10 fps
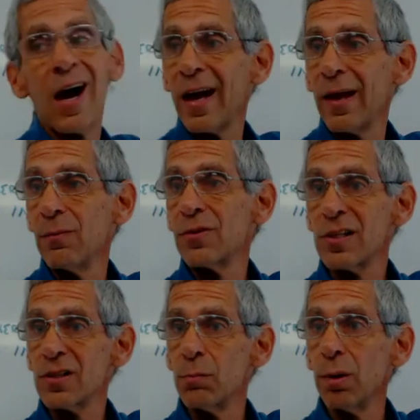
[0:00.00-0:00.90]
times
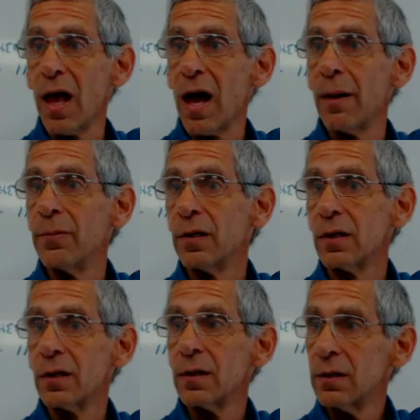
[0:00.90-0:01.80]
this blob
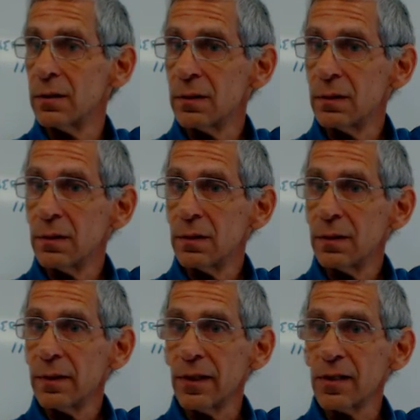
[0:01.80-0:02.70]
here.
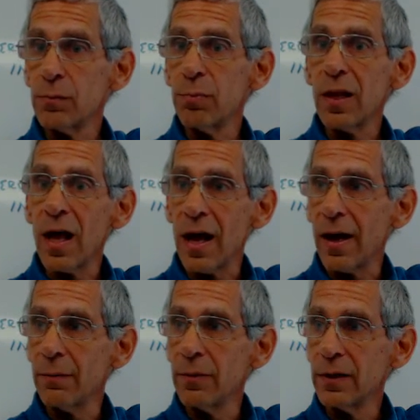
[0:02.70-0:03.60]
And this
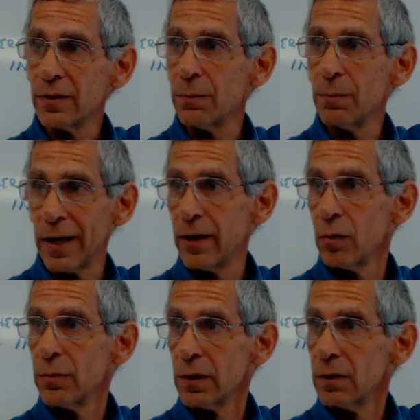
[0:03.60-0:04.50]
blob is a
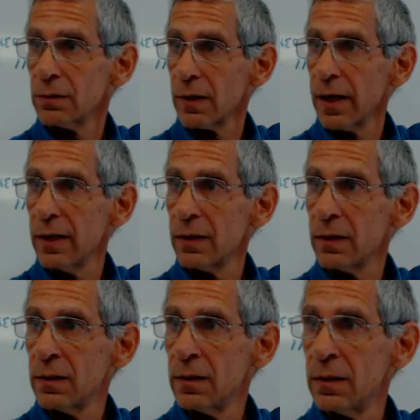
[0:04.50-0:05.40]
binomial, right?
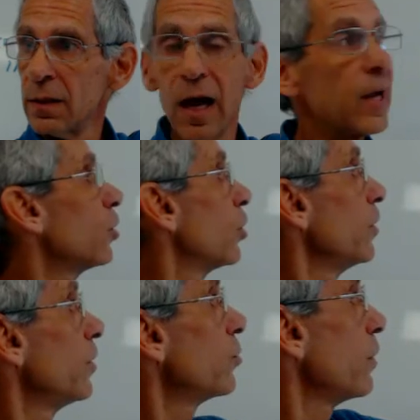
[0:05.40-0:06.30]
I
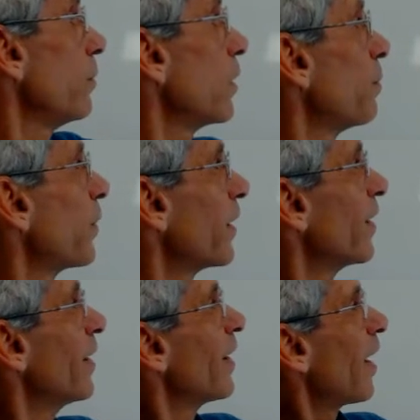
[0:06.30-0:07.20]
could distribute it,
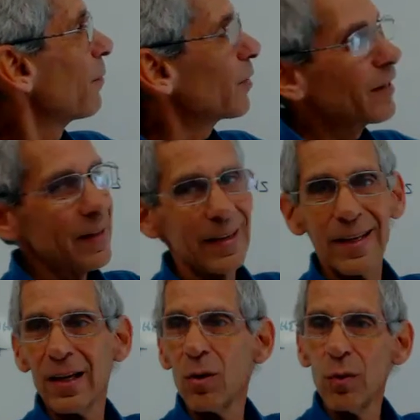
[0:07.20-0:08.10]
but I'm going to
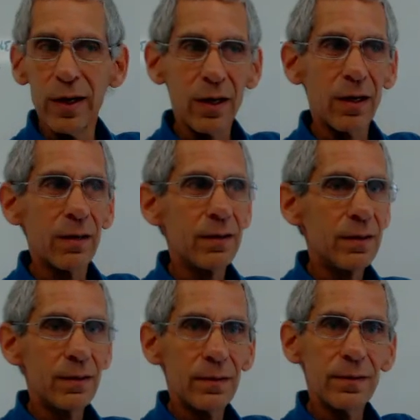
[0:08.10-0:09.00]
then get a weird
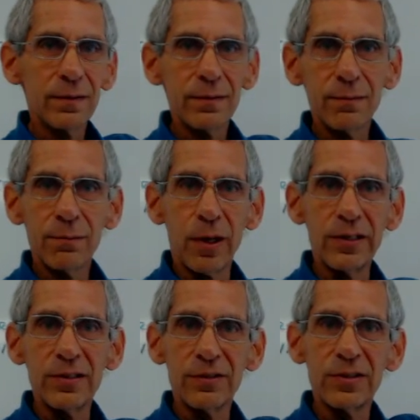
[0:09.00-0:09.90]

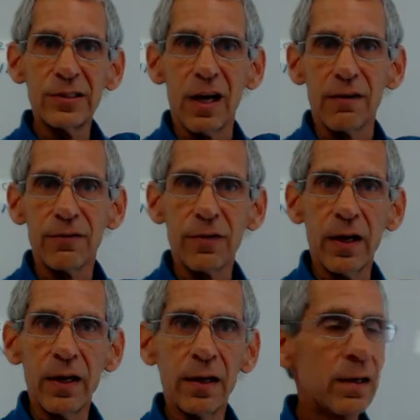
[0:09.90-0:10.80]
bunch of stuff,
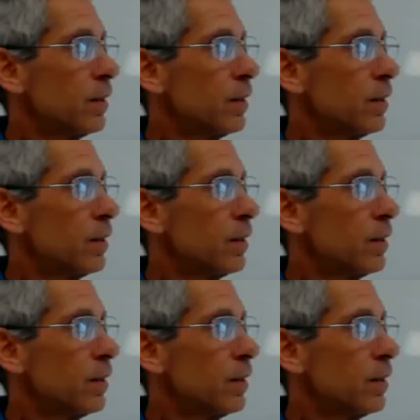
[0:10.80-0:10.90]
right?